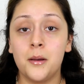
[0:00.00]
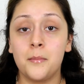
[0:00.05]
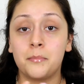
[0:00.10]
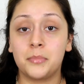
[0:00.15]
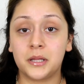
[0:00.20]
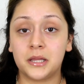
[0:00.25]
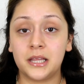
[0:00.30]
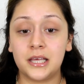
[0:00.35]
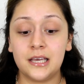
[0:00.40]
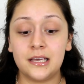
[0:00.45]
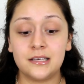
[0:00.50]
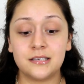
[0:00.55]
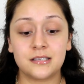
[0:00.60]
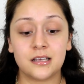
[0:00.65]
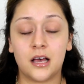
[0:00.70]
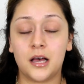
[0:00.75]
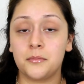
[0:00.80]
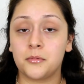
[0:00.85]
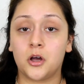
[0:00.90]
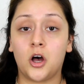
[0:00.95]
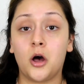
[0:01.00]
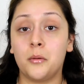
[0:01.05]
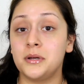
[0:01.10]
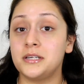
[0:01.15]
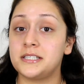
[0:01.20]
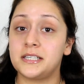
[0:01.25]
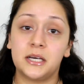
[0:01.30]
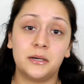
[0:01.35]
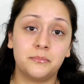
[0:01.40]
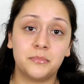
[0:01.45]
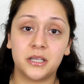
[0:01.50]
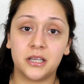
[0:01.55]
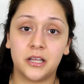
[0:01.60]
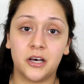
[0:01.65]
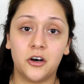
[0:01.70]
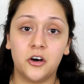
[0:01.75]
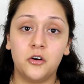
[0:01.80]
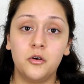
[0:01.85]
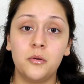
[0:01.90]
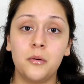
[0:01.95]
please comment down
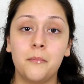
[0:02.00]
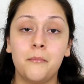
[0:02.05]
below.